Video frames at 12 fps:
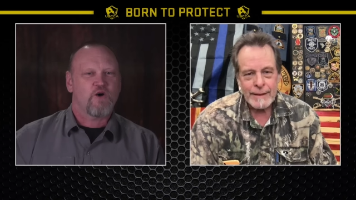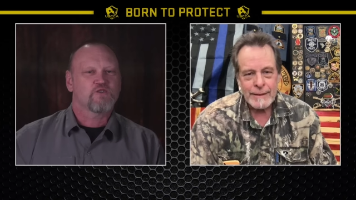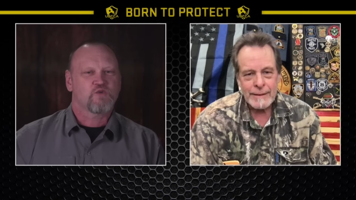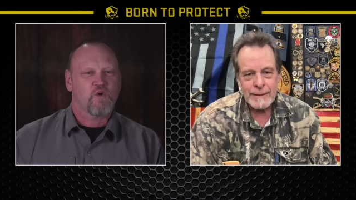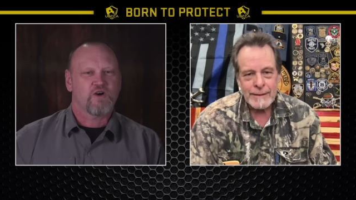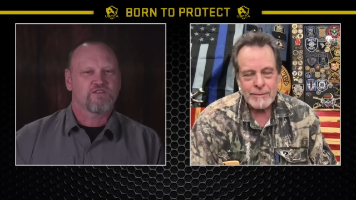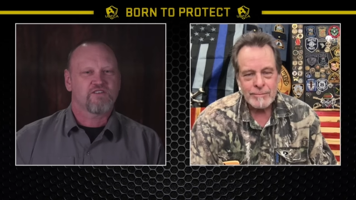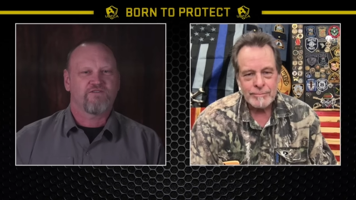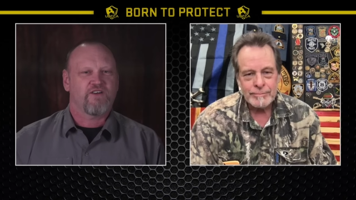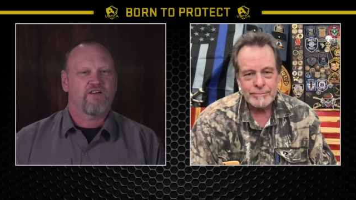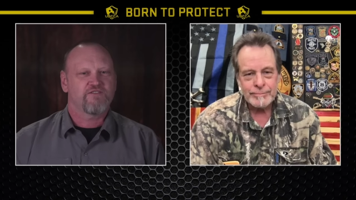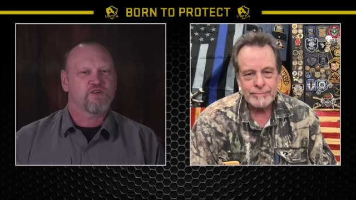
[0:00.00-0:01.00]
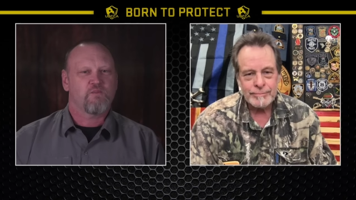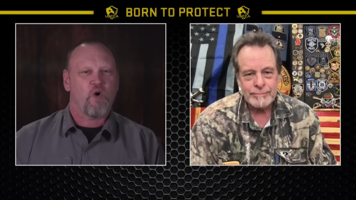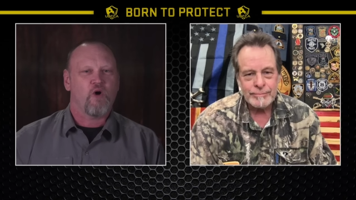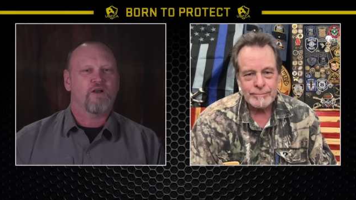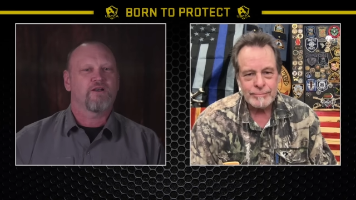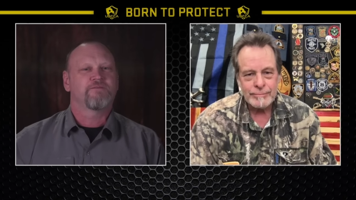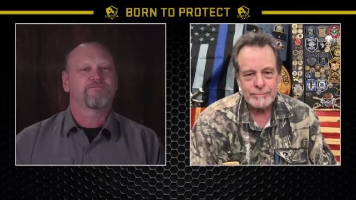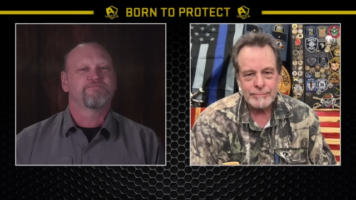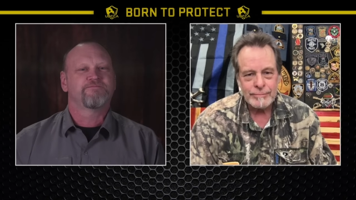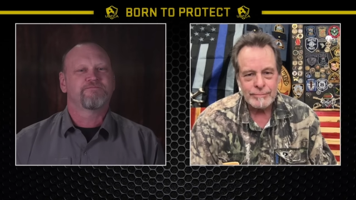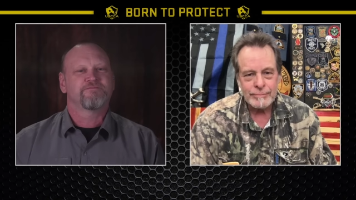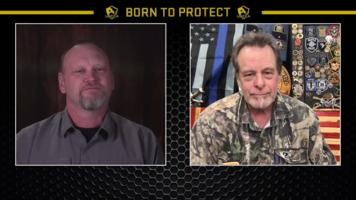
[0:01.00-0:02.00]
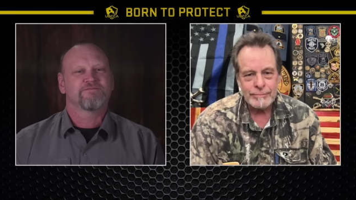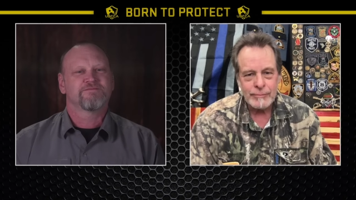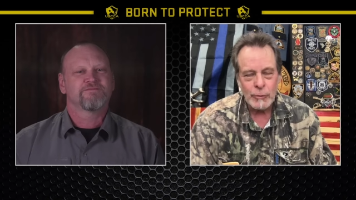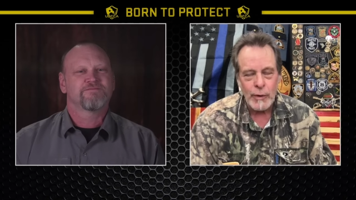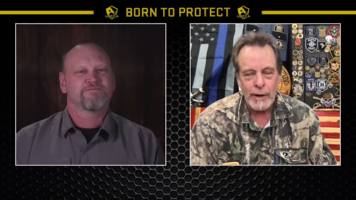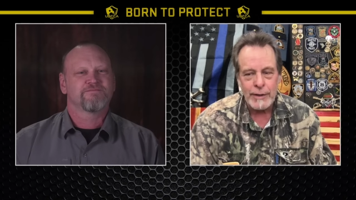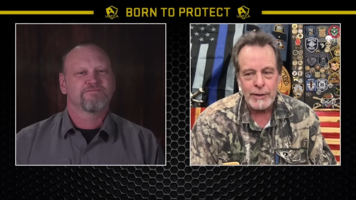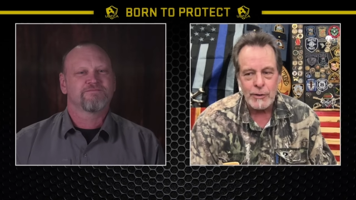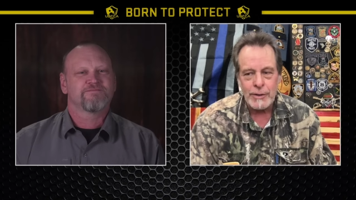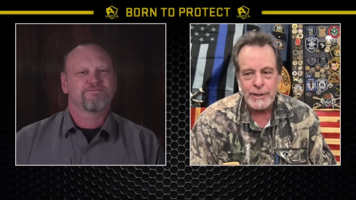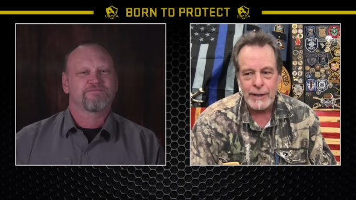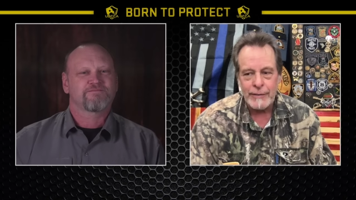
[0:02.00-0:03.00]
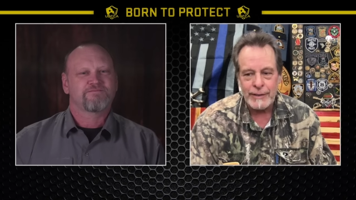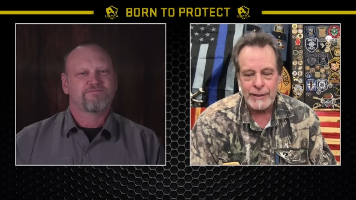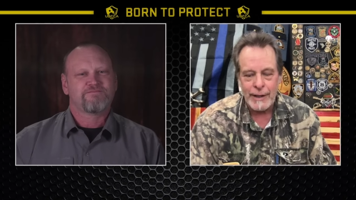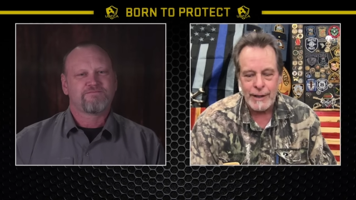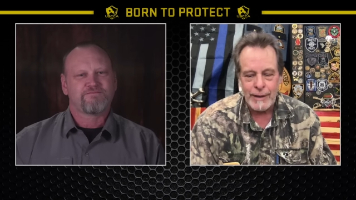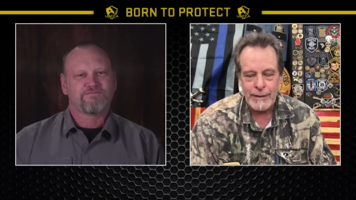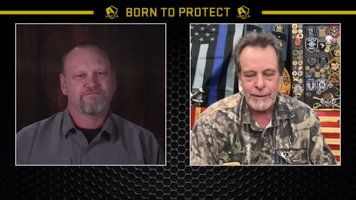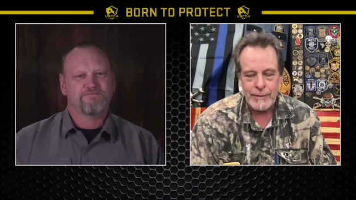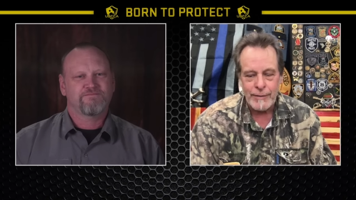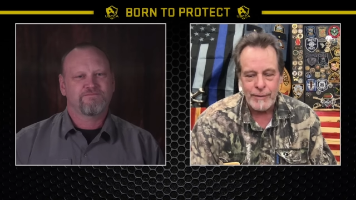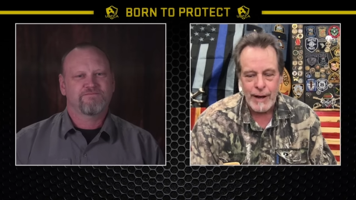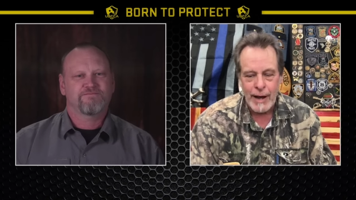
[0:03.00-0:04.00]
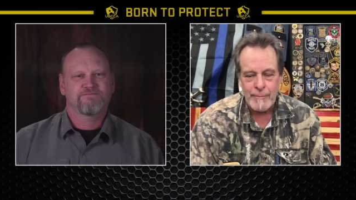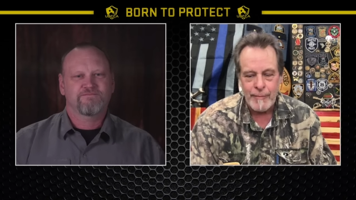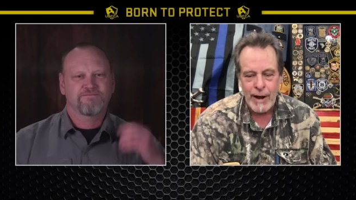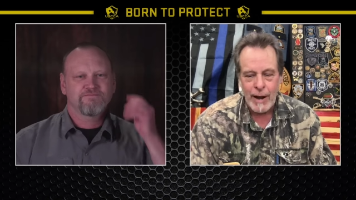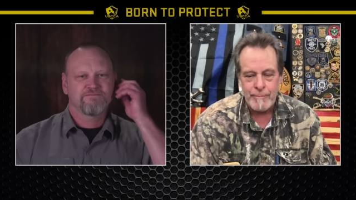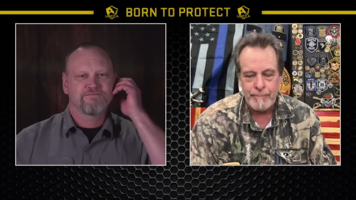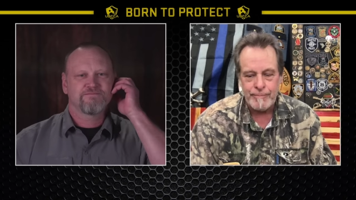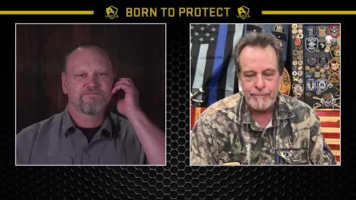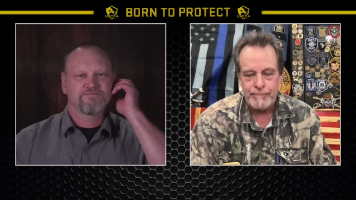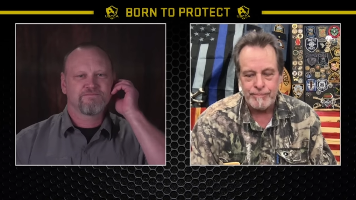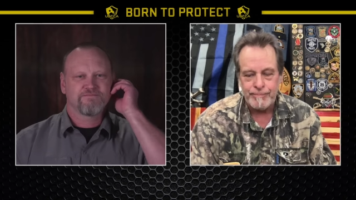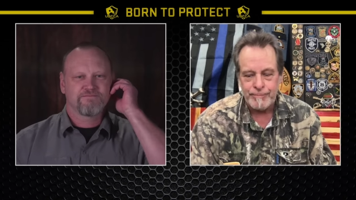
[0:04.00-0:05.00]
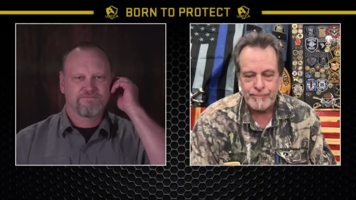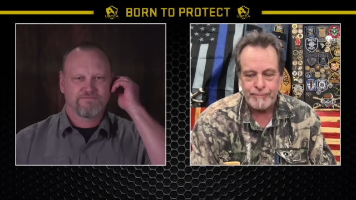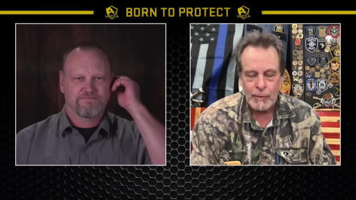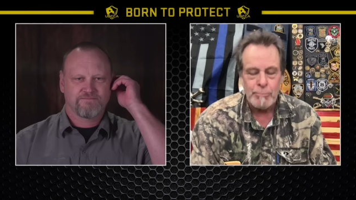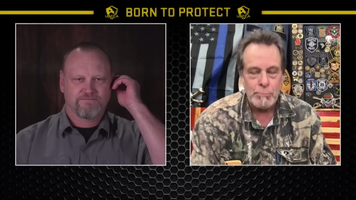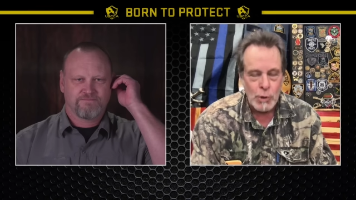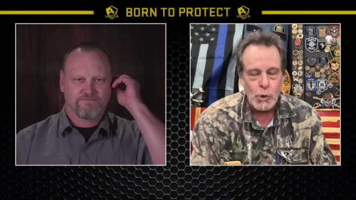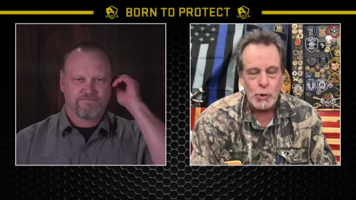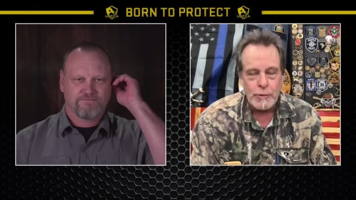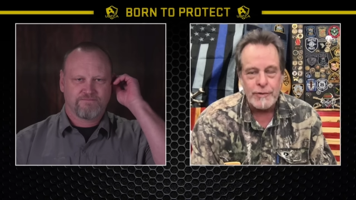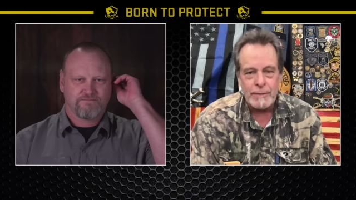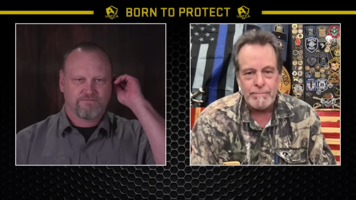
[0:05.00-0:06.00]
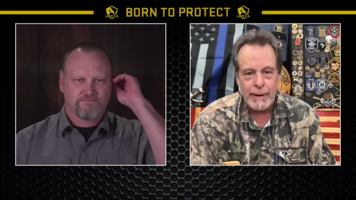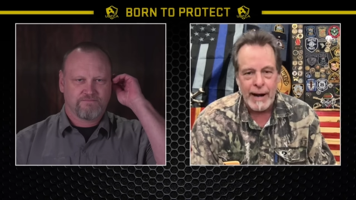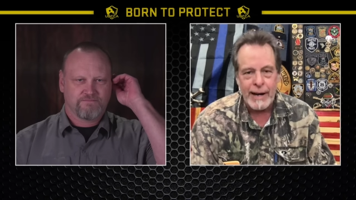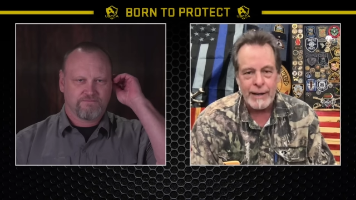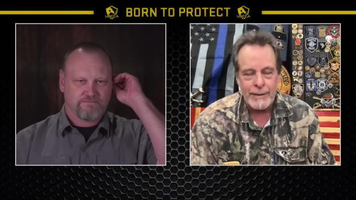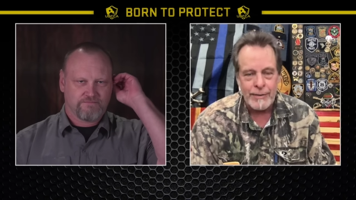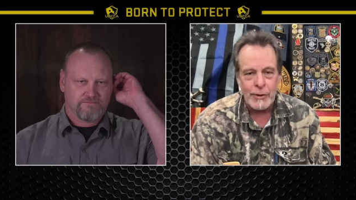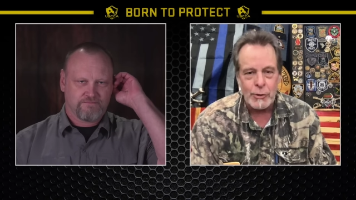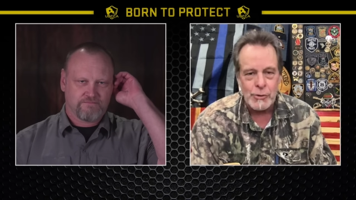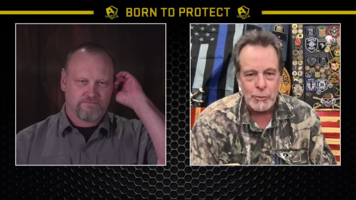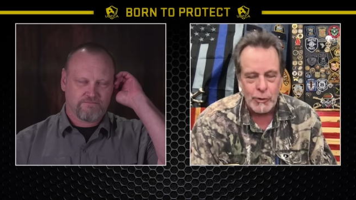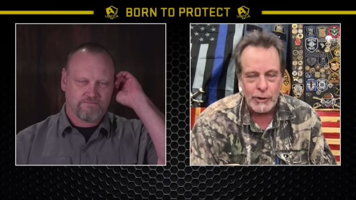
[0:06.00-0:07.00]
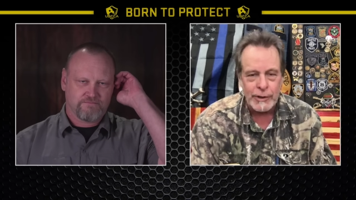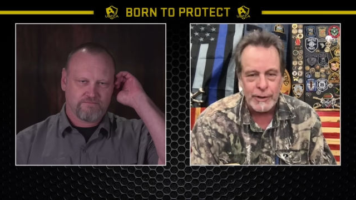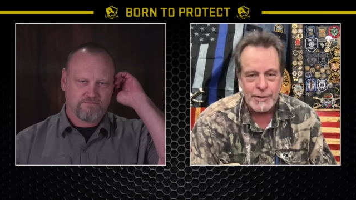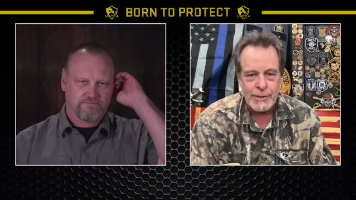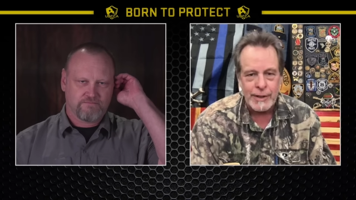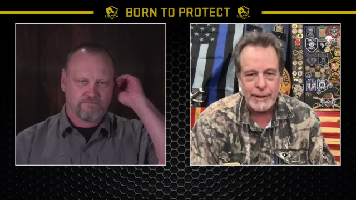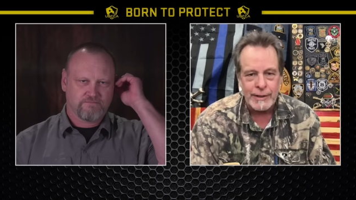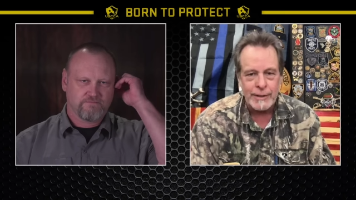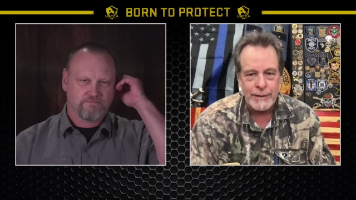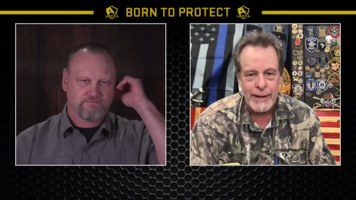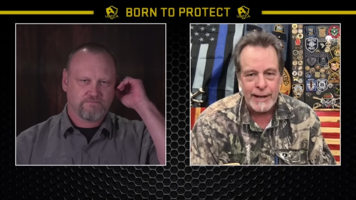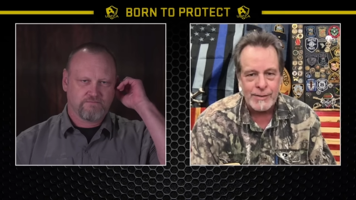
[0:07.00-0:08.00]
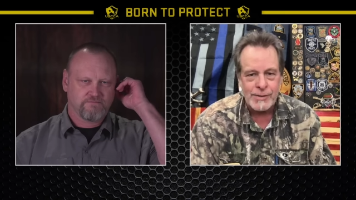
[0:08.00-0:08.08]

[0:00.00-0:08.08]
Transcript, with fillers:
Speaker 1: those words of, of support.
Speaker 2: Well, you know, Kevin, uh, I'm, I'm moved by those words and that